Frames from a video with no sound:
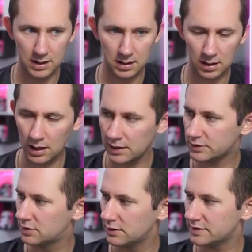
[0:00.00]

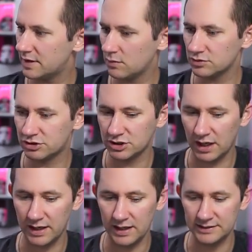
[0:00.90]
Gosh, dude, this thing won't
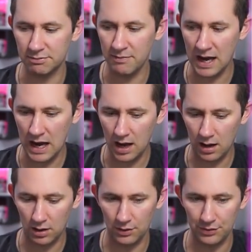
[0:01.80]
shut its
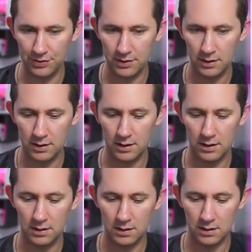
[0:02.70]
mouth. It's for those
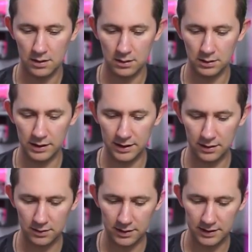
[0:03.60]
who need a friend.
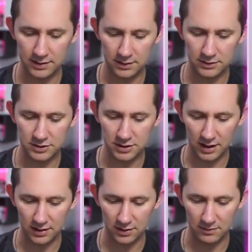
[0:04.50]
Literally, dude,
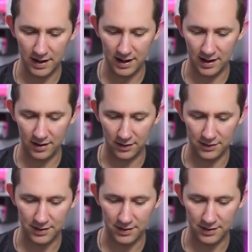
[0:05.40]
shut your mouth.